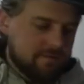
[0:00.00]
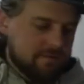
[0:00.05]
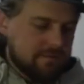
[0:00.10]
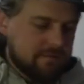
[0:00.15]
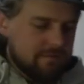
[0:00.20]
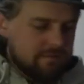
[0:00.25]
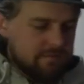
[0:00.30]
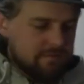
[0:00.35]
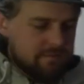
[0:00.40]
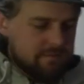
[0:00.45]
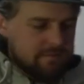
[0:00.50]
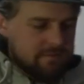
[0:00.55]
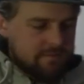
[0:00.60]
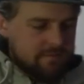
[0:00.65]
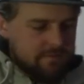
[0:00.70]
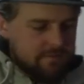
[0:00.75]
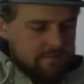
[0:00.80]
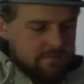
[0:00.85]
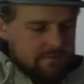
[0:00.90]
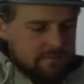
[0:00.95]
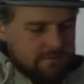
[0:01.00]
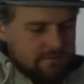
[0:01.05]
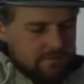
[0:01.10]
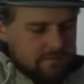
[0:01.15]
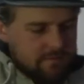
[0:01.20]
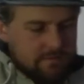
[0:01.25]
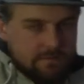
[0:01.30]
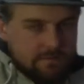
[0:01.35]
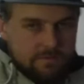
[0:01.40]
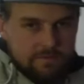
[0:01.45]
Can
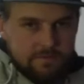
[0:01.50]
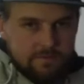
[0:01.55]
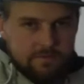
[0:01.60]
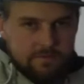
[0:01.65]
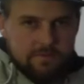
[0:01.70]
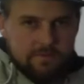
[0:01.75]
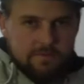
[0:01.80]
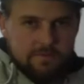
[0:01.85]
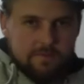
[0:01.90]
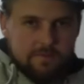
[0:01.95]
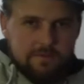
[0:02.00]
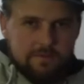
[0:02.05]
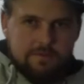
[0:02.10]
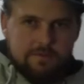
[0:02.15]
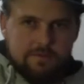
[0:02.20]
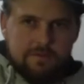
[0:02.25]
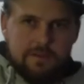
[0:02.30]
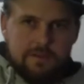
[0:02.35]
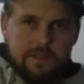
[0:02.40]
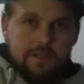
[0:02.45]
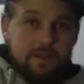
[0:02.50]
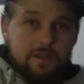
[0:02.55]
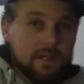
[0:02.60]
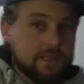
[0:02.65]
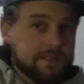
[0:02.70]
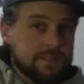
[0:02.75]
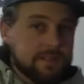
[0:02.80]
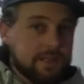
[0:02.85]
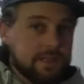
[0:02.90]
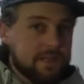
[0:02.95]
you
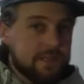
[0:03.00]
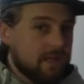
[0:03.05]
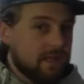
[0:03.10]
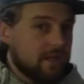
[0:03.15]
guys hear that?